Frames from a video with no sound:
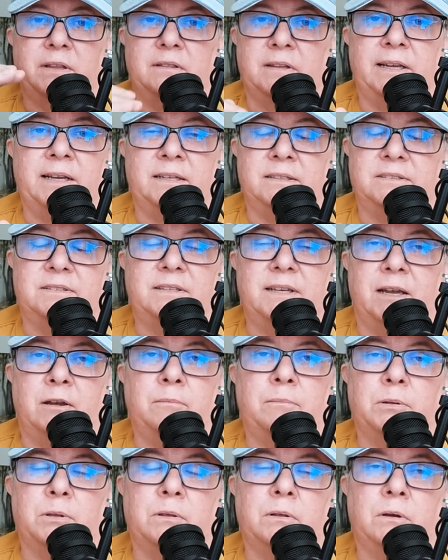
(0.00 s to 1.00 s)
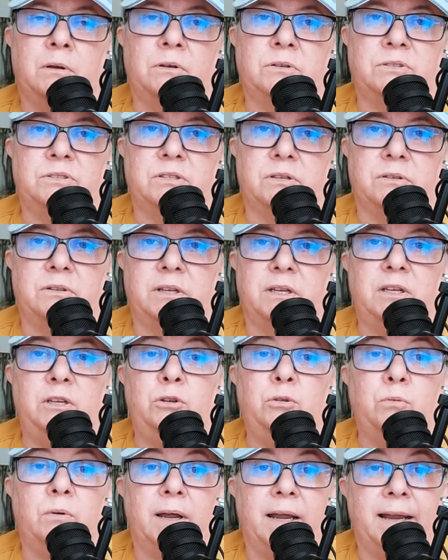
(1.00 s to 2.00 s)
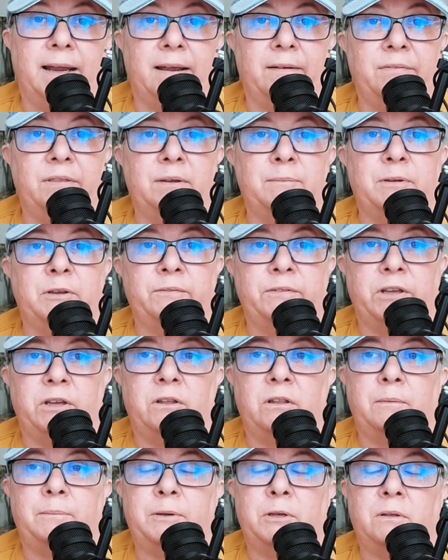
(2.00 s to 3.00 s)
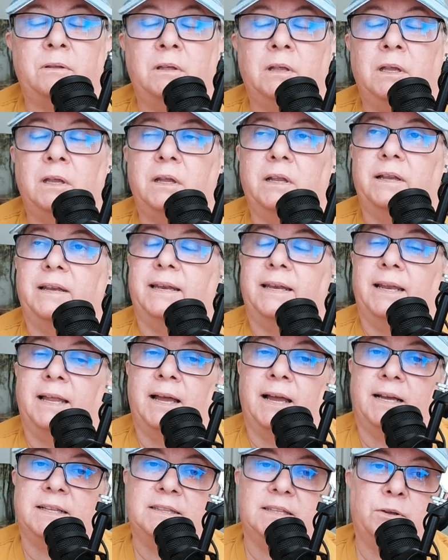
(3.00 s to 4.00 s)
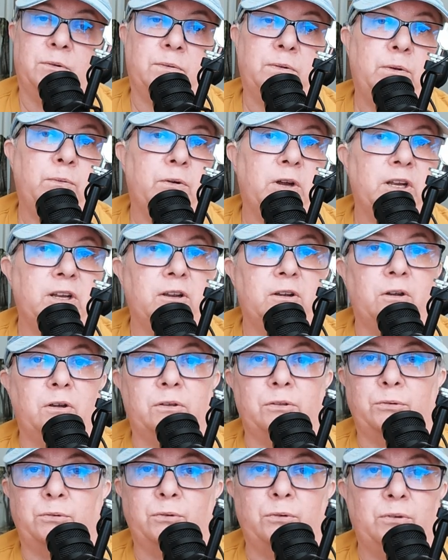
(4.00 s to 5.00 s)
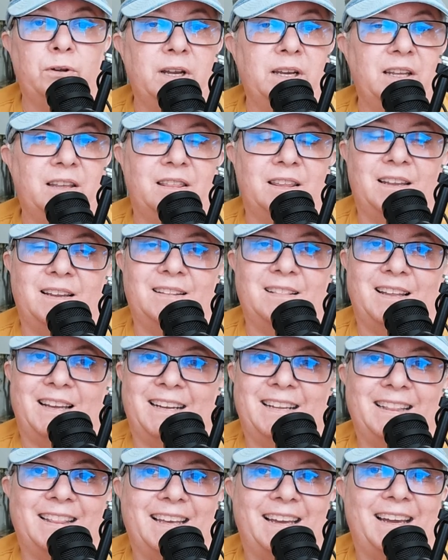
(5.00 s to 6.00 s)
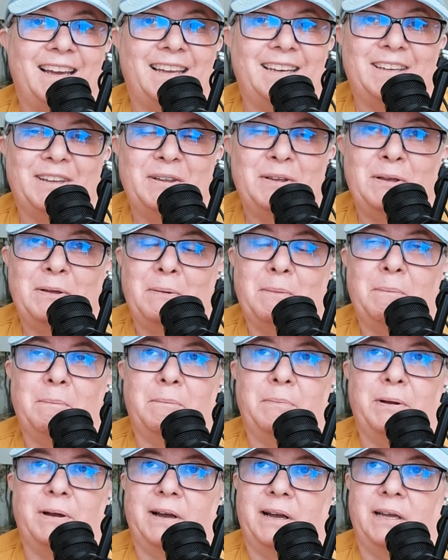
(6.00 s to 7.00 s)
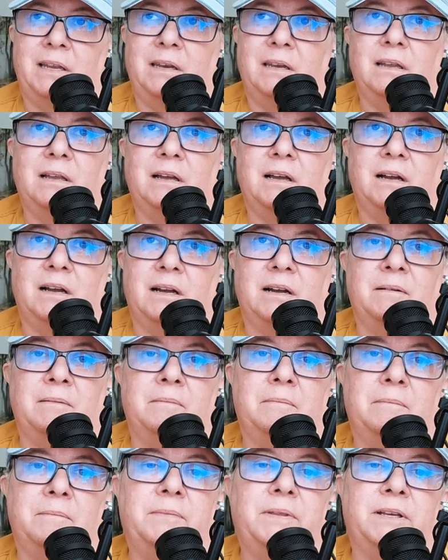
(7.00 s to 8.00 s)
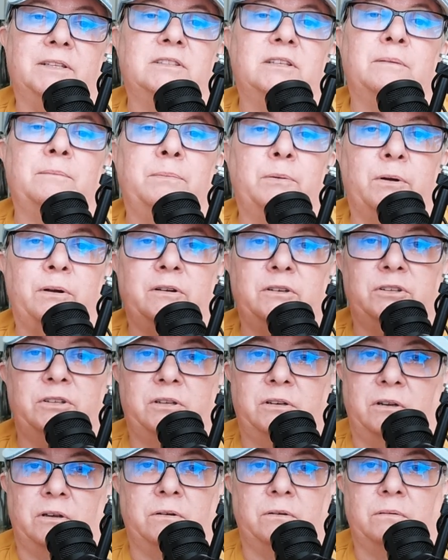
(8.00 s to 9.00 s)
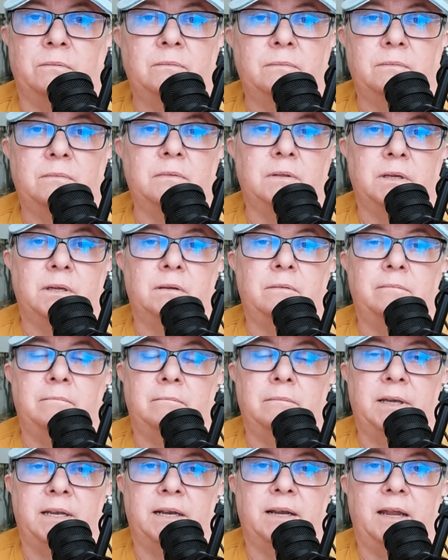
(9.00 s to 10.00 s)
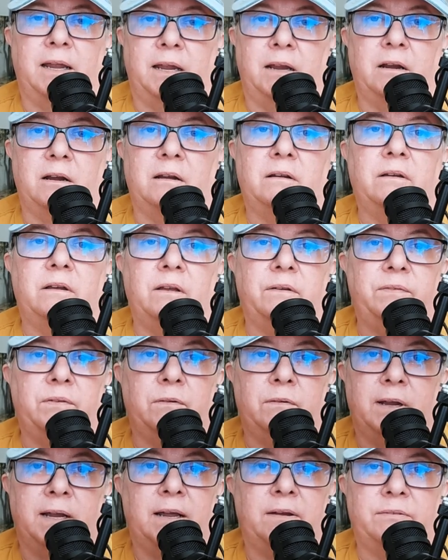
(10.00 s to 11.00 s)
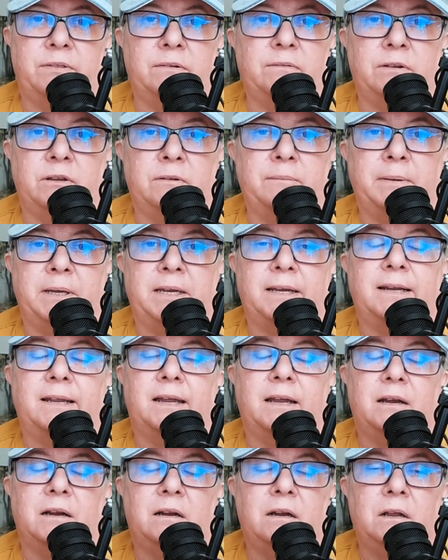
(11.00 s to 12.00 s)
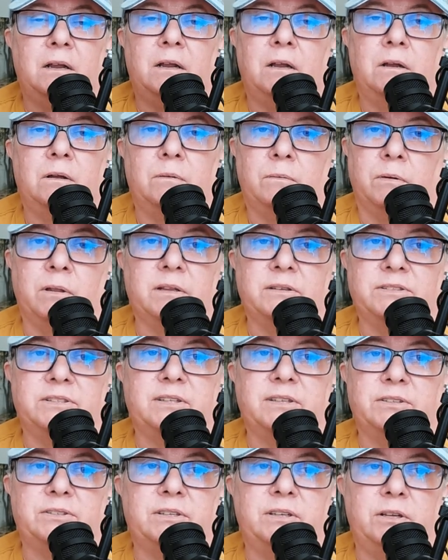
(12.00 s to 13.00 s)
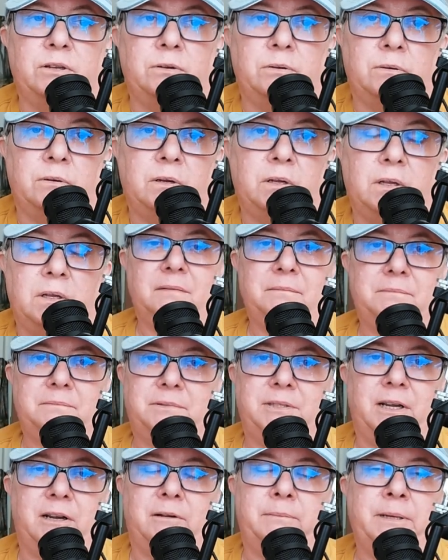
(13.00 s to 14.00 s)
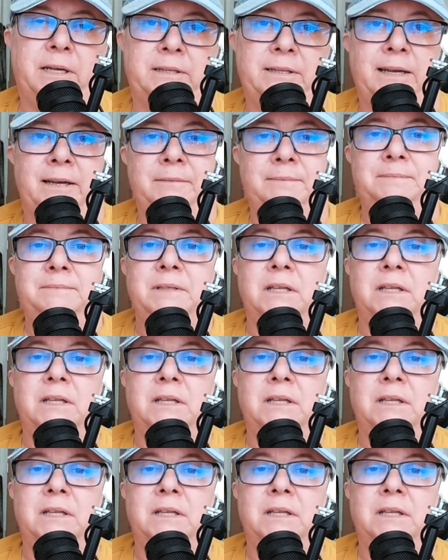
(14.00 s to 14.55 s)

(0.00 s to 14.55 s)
the links down below so that you have them available. Not that we want to go through anything like that, but it's important to know that Medicare, if you have the real Medicare, will assist you. Sorry about that.